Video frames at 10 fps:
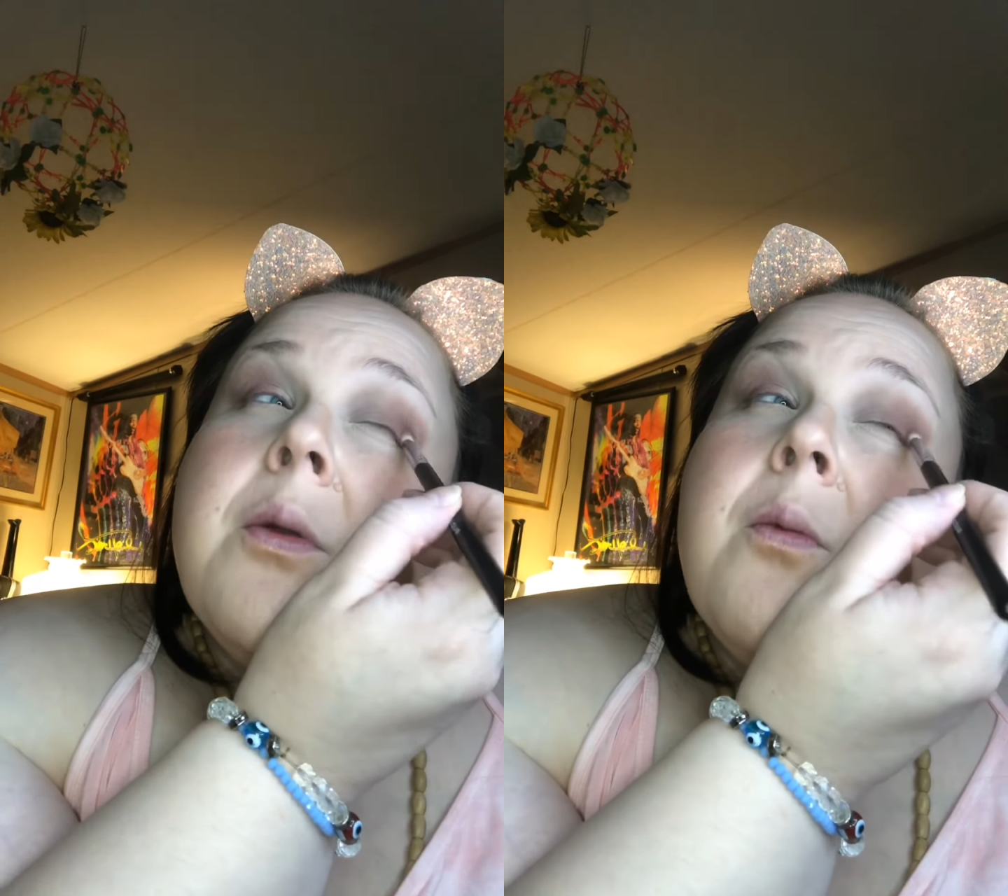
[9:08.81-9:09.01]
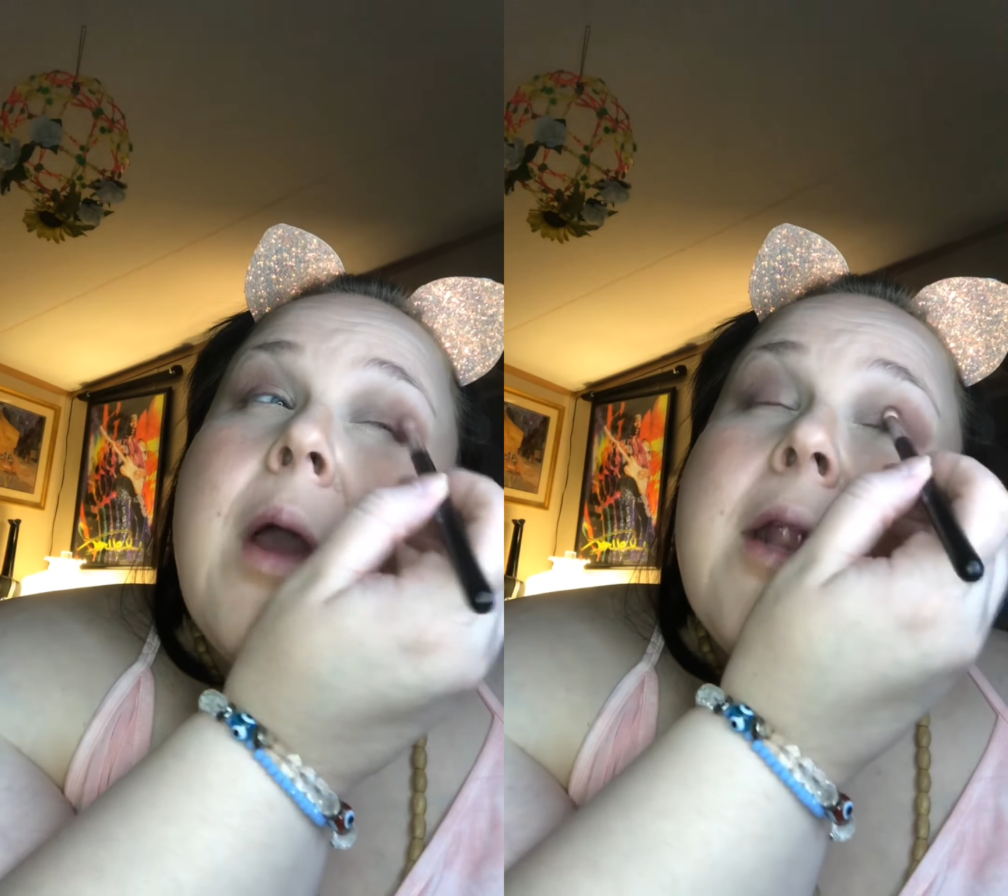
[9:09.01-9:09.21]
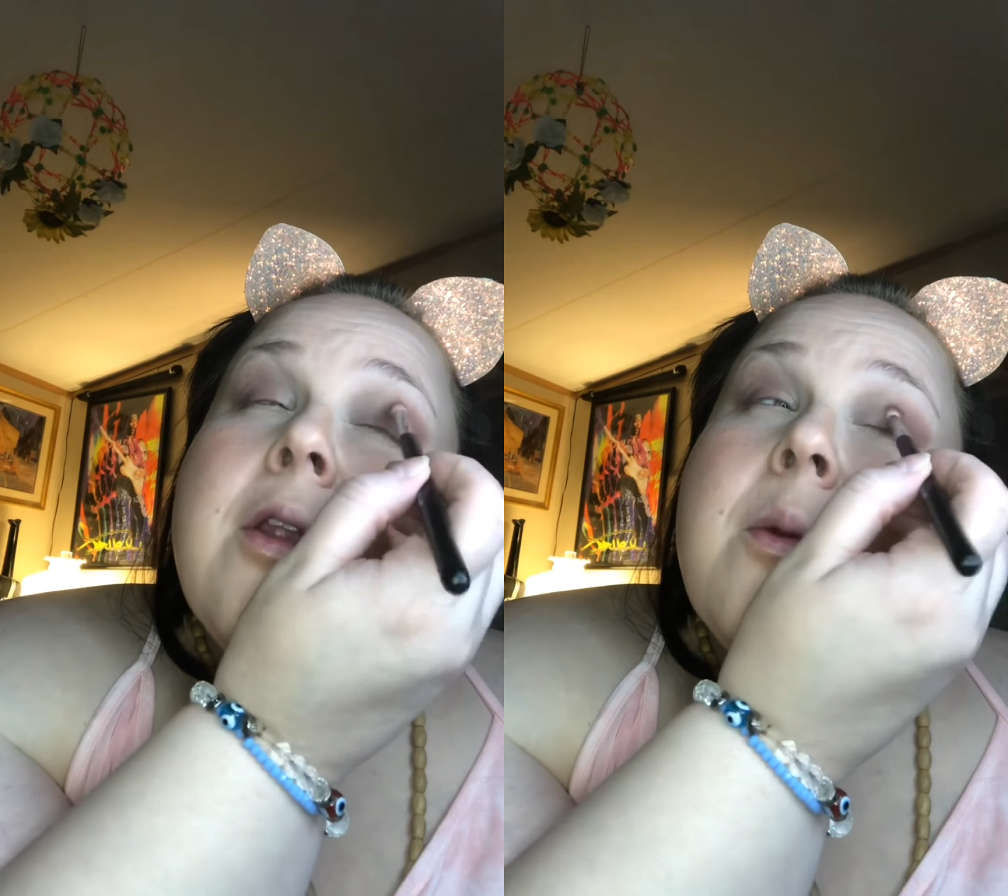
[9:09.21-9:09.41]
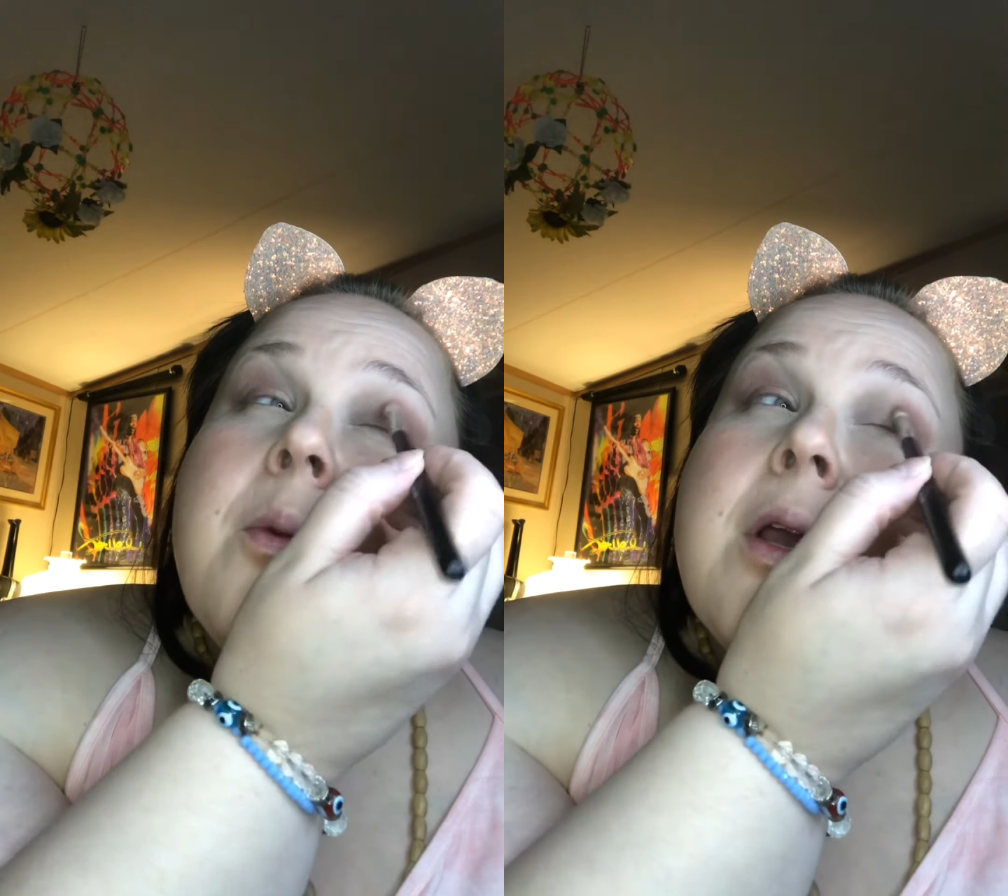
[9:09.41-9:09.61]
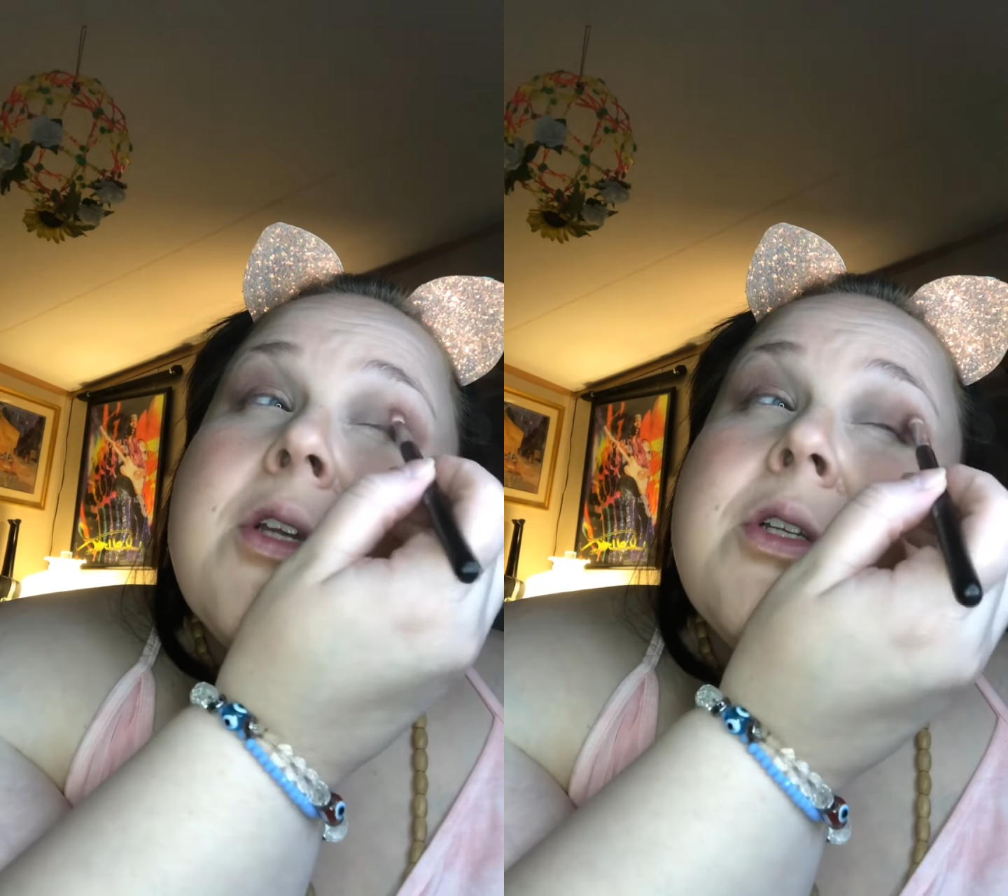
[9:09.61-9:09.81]
weten your
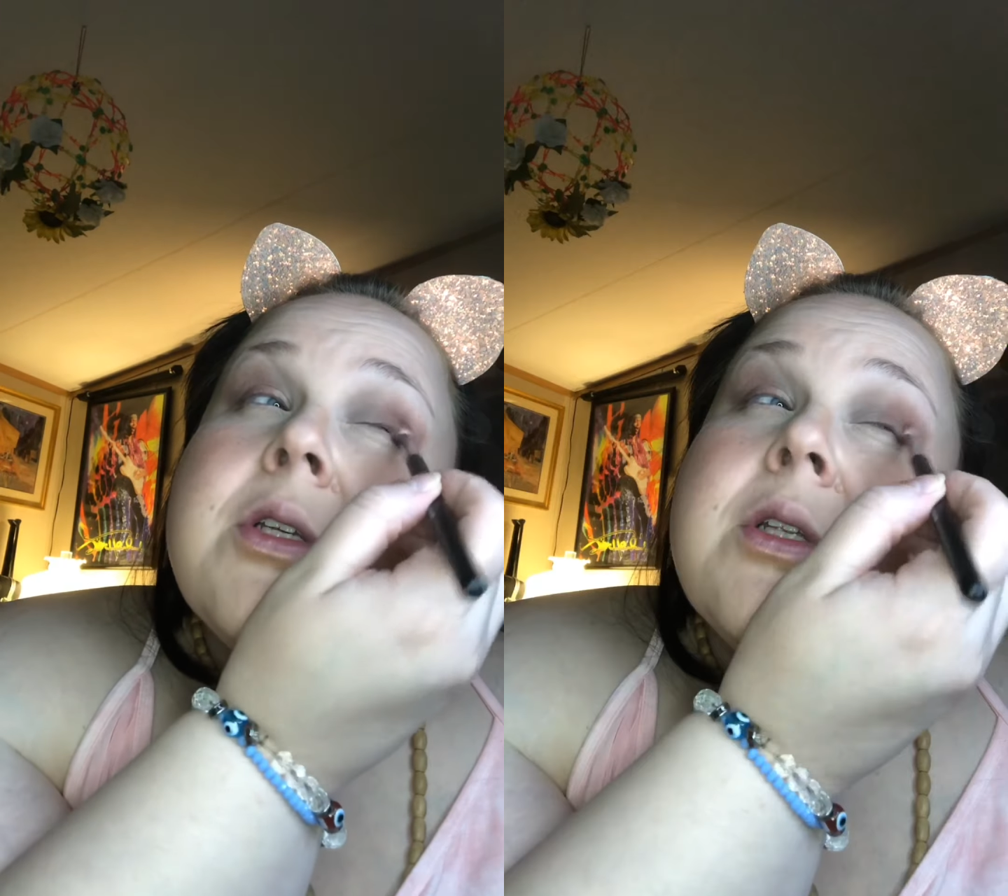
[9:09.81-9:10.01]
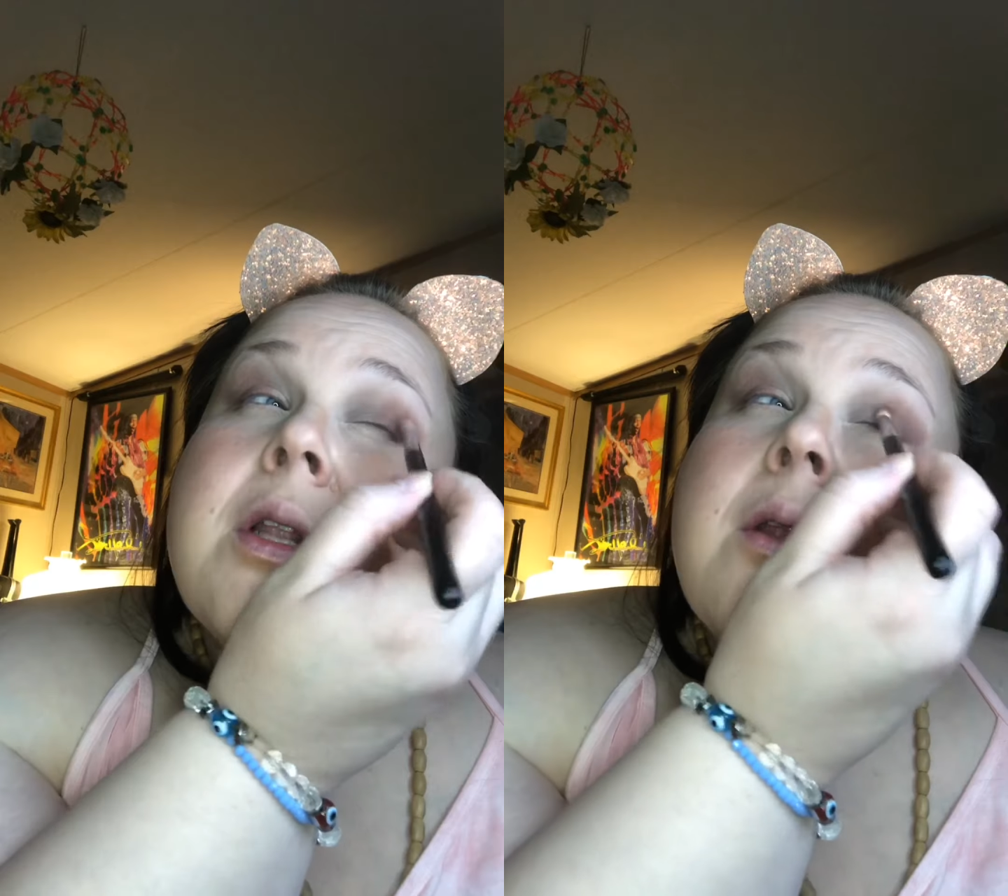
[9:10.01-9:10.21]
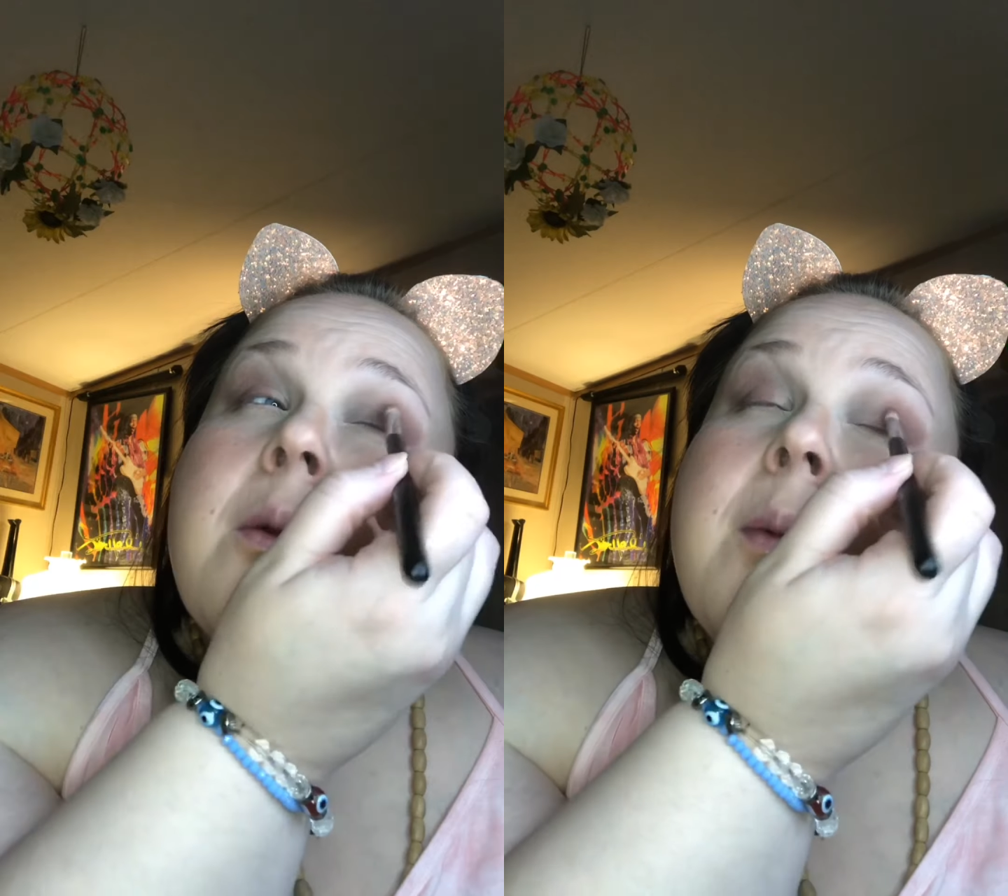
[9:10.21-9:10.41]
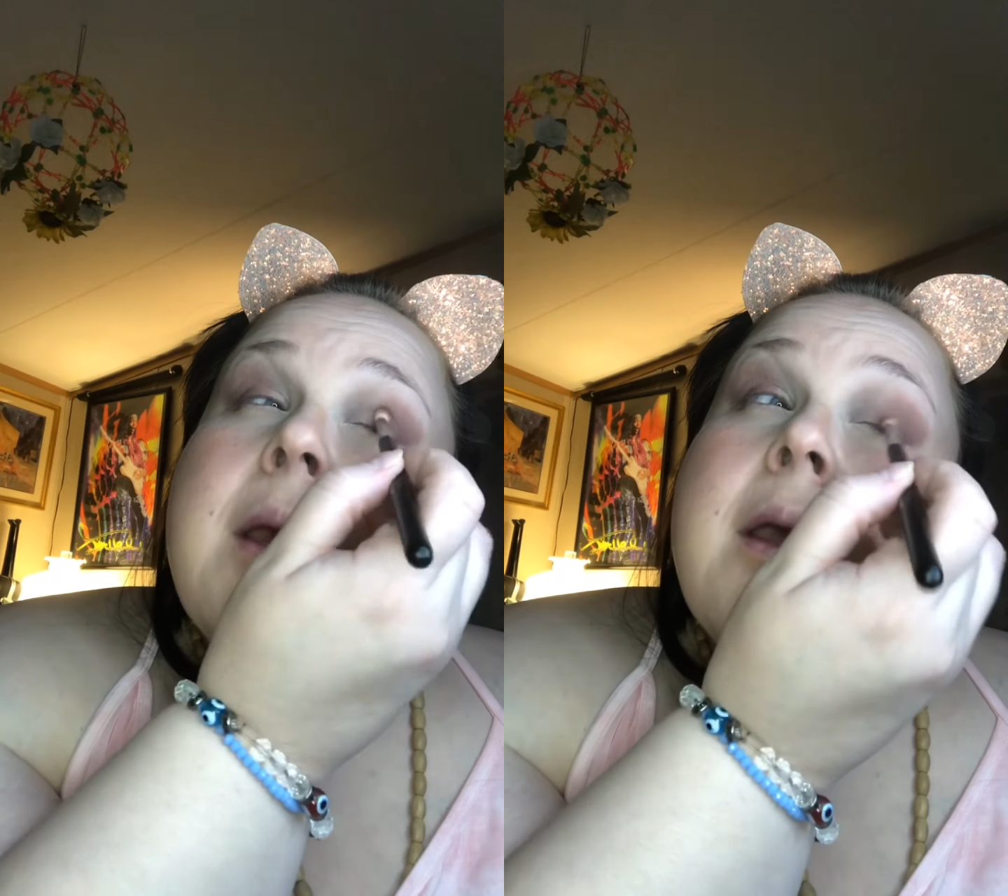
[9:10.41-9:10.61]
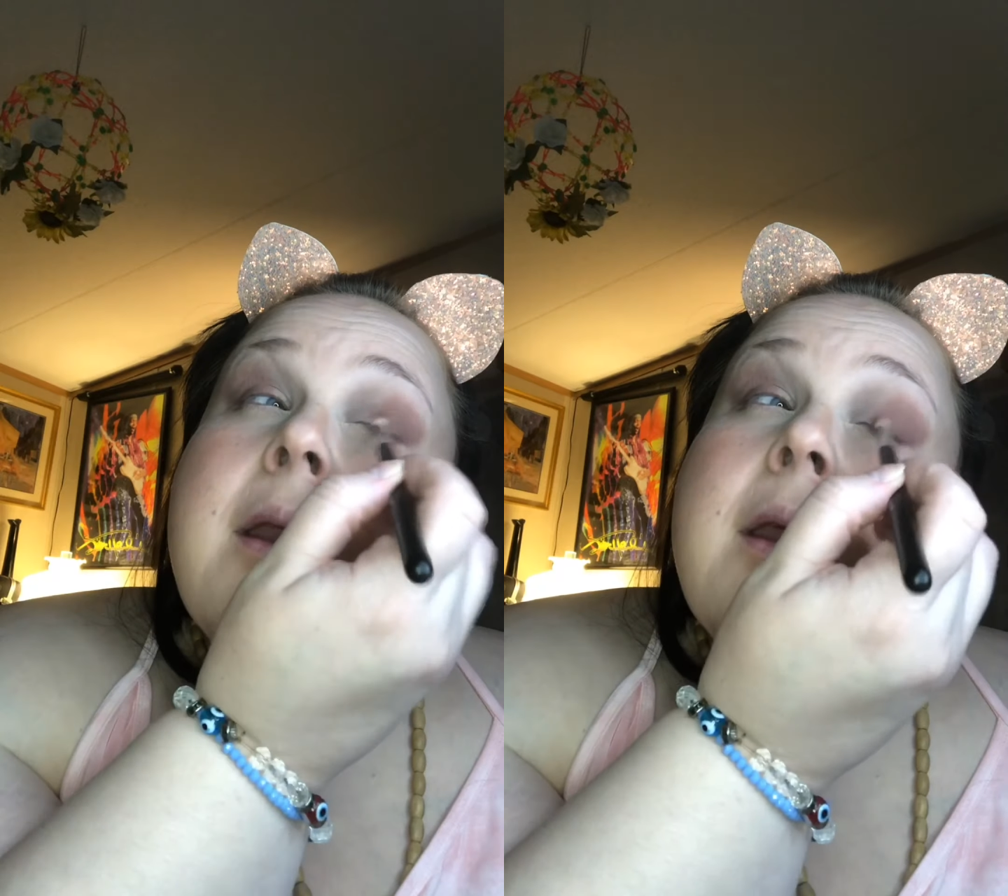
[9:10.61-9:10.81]
brush just a little bit,